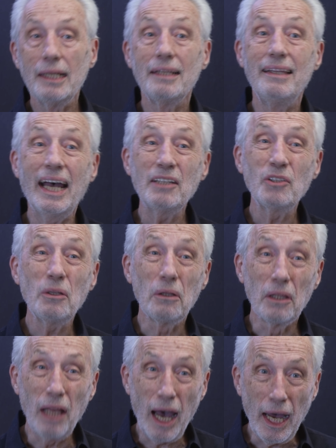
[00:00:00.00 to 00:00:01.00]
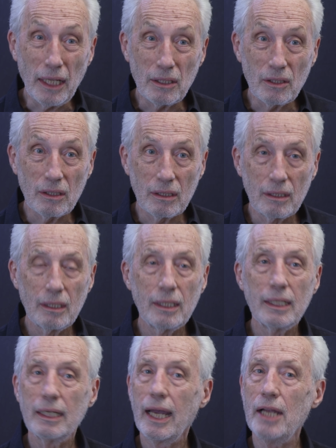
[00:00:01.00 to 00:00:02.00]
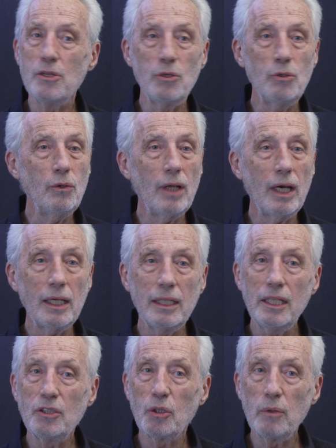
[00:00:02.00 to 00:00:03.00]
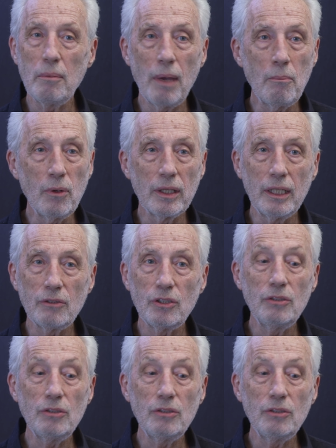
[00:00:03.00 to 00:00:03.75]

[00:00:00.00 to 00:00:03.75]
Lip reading: That's a lot. And you do not need to remember this.